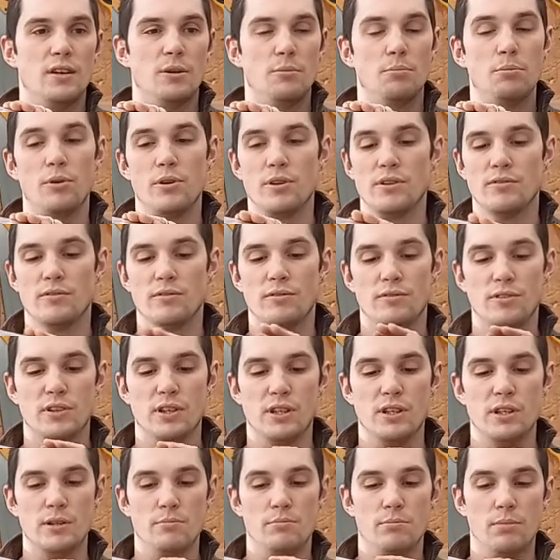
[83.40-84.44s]
point for
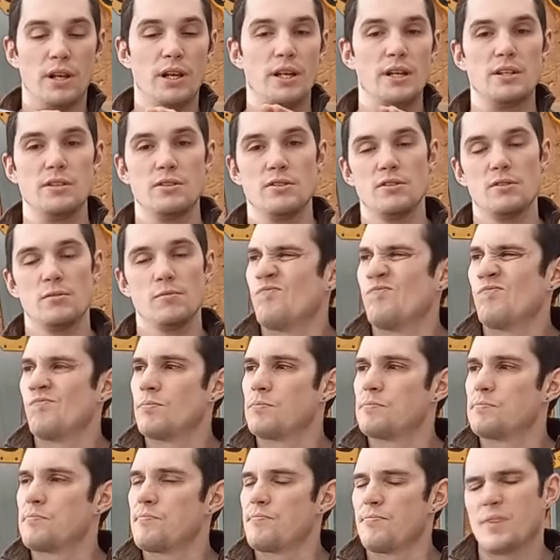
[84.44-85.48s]
the blades.
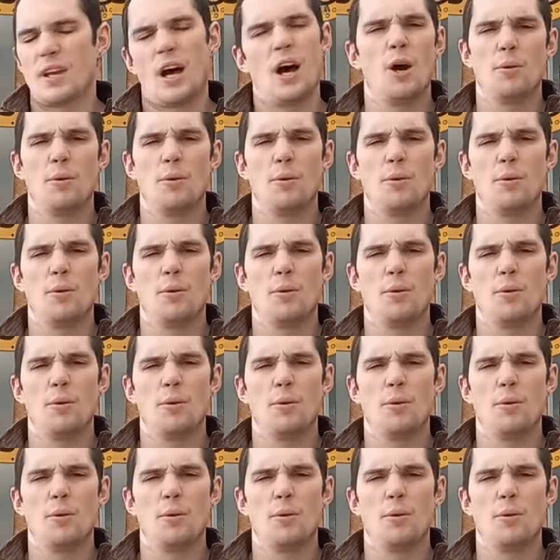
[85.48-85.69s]
I